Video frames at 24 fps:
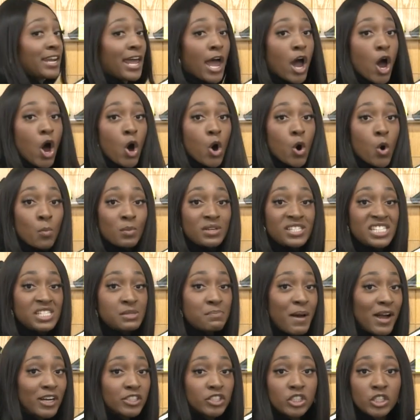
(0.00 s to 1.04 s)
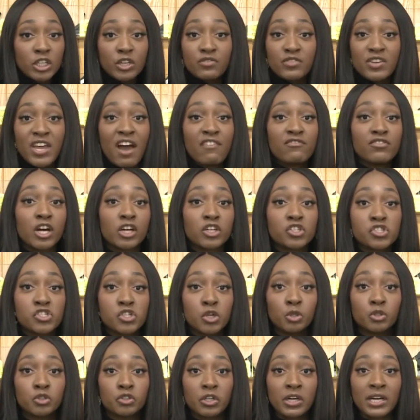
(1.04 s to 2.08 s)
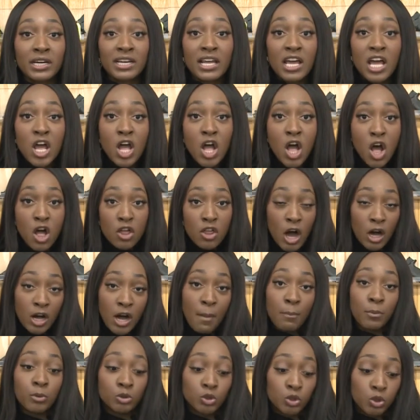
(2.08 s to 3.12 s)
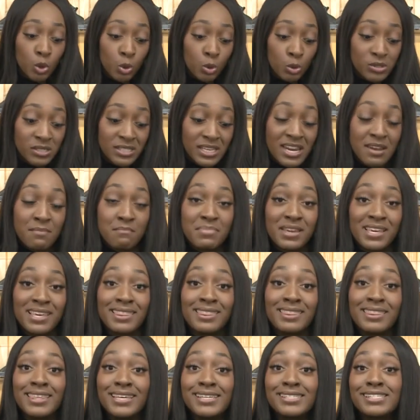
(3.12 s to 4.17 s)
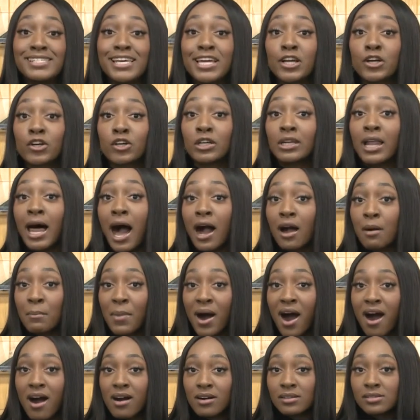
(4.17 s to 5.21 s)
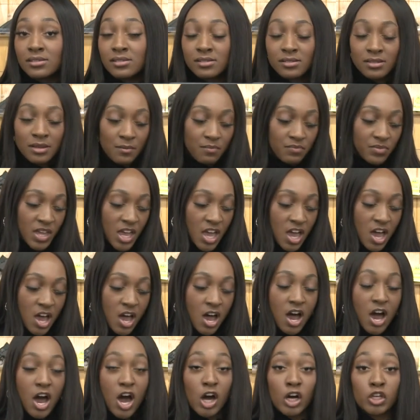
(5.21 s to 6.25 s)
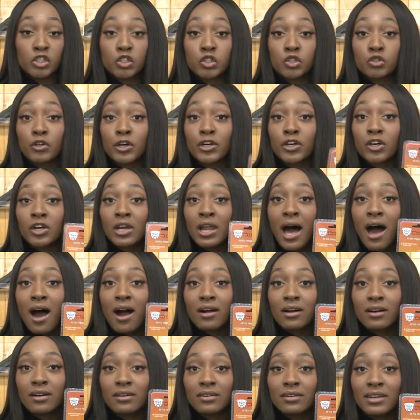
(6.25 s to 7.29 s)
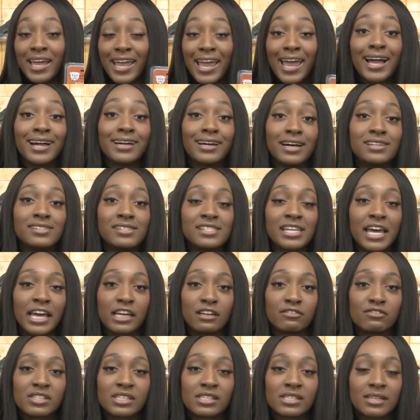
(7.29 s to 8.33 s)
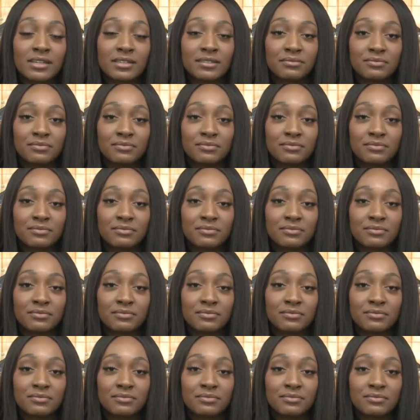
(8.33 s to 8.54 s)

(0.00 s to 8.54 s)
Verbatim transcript: at home, especially if you have young children. A couple tools can be this here lockbox, a trigger lock, and gun safes.